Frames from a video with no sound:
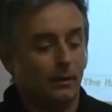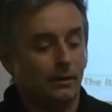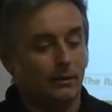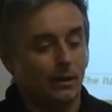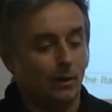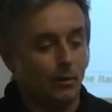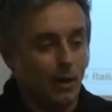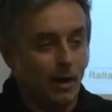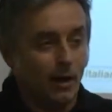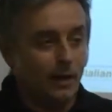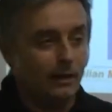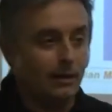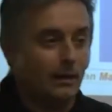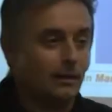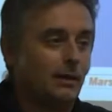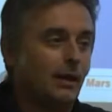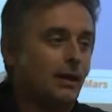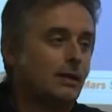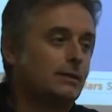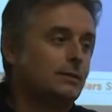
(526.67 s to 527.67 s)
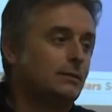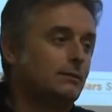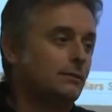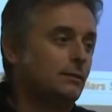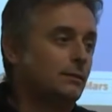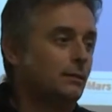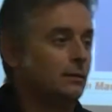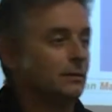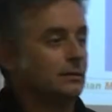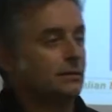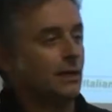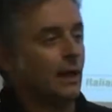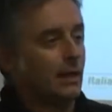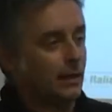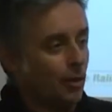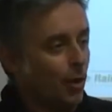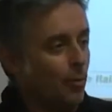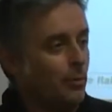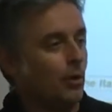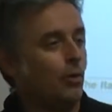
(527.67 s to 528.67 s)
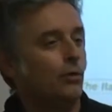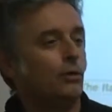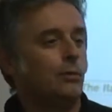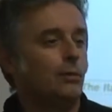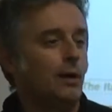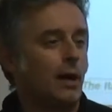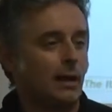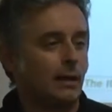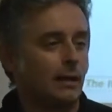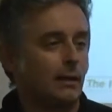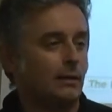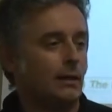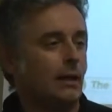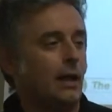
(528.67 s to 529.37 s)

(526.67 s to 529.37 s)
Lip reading: the one that start coming on the market,